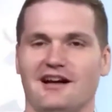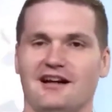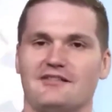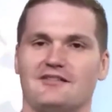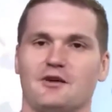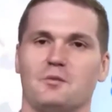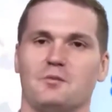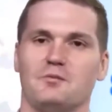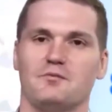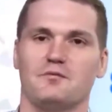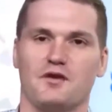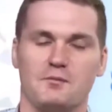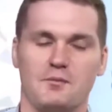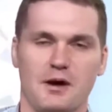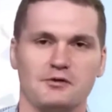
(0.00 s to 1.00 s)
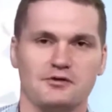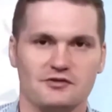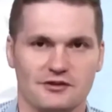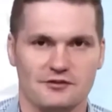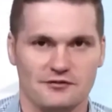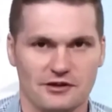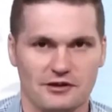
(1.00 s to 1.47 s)
So for
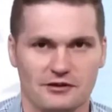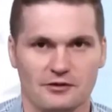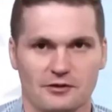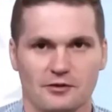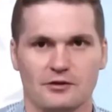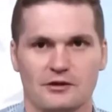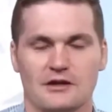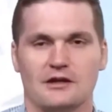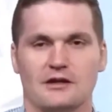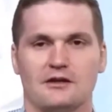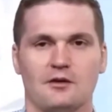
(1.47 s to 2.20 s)
most of you,